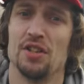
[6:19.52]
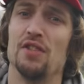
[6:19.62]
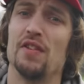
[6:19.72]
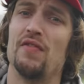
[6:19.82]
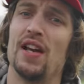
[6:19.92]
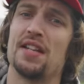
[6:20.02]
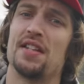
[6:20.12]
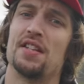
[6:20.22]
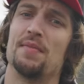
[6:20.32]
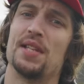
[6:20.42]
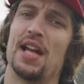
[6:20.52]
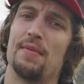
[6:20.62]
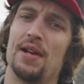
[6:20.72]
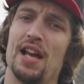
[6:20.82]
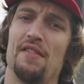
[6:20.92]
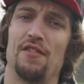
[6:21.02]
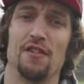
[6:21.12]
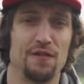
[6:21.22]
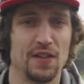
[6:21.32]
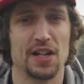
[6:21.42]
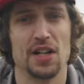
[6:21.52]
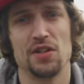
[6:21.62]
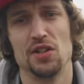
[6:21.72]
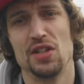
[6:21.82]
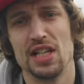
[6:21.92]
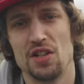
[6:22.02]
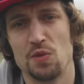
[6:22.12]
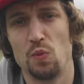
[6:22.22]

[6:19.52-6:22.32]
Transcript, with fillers: You've invested some time and effort, figured out your niche,